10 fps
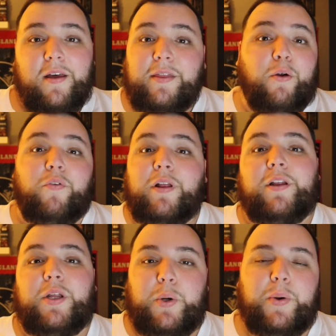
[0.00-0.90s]
They were really
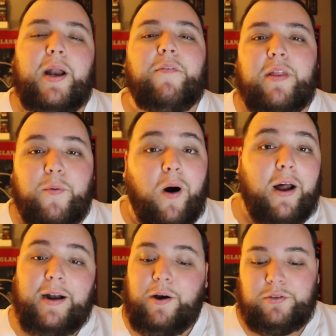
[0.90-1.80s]
doing whatever they
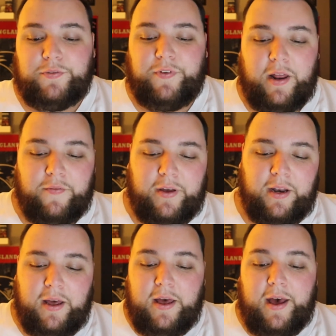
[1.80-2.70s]
wanted. I was afraid of it.
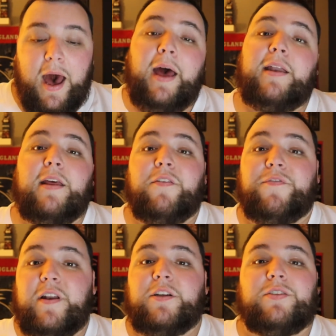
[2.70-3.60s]
And he
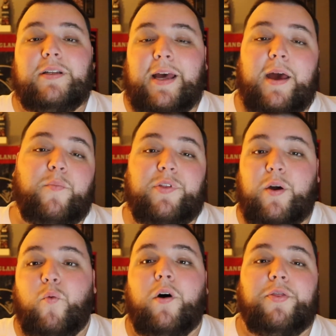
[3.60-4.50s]
finished the game with a
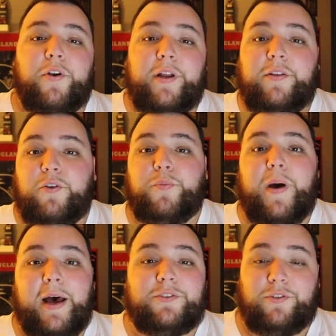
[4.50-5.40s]
132
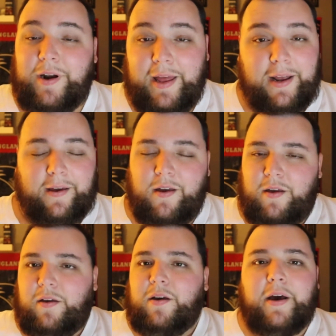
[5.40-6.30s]
passer rating.
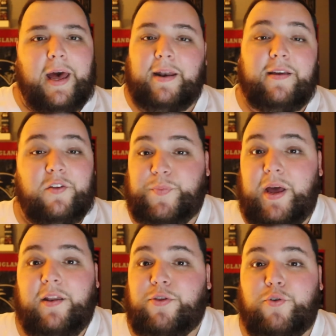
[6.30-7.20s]
Again, he's
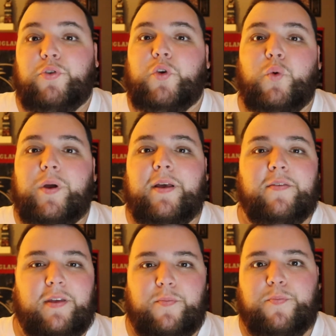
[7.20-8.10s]
been through 2 weeks
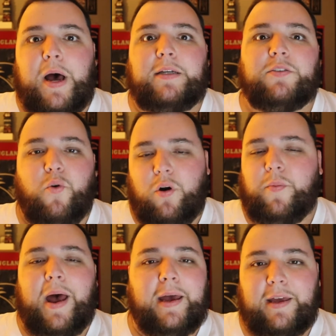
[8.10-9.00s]
the best
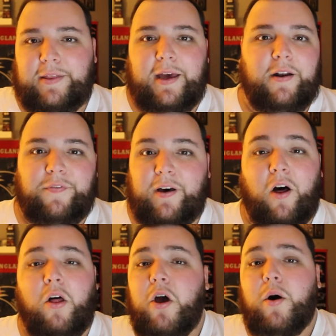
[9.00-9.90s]
quarterback in the
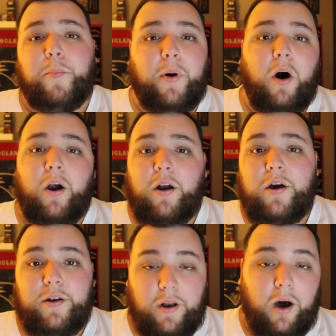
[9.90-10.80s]
NFL, bar
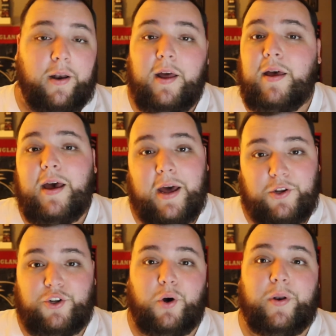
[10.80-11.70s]
none. And he
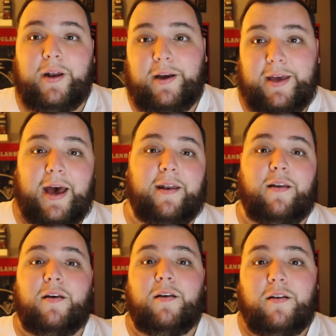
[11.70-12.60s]
showed it
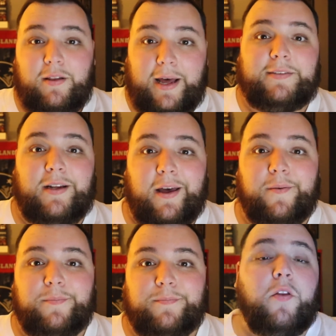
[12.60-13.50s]
again last
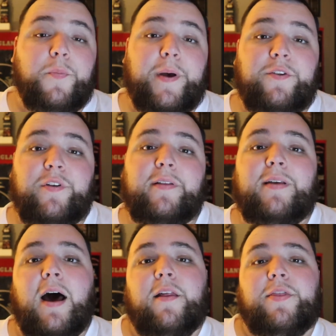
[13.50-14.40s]
night. On the Patriots
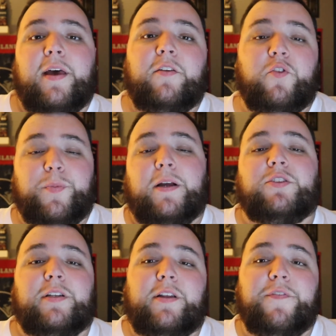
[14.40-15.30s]
side of things,
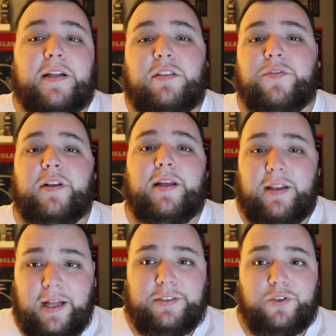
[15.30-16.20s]
especially defensively,
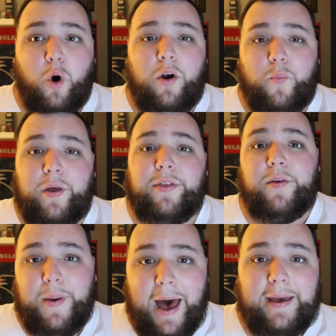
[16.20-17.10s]
let's start with
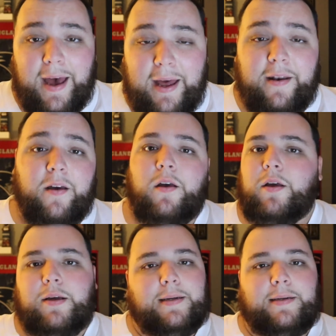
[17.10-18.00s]
the back end.
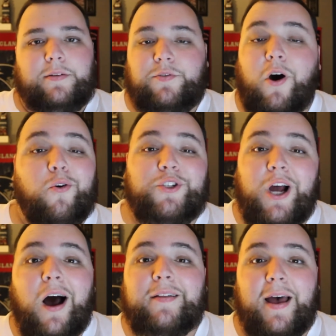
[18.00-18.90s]
No
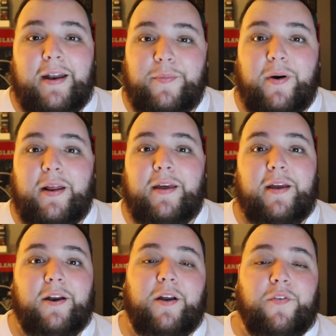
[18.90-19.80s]
shock to anybody
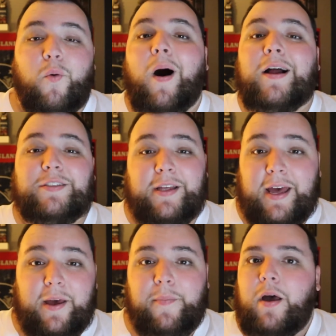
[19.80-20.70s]
here if you watch the
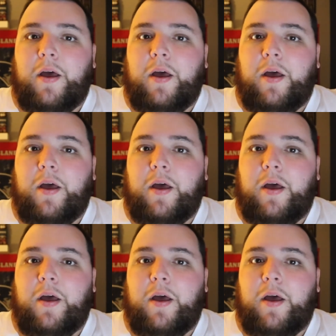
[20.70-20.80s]
game.